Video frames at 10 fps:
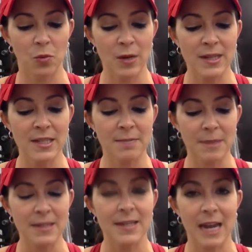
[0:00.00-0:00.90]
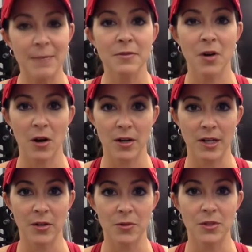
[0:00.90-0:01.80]
is the best type of
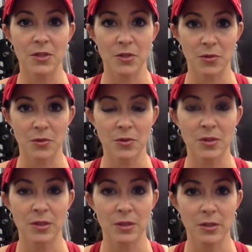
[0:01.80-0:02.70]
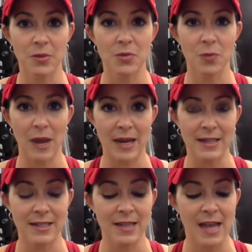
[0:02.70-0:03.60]
cardio to do to lose
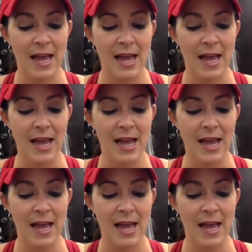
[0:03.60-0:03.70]
weight,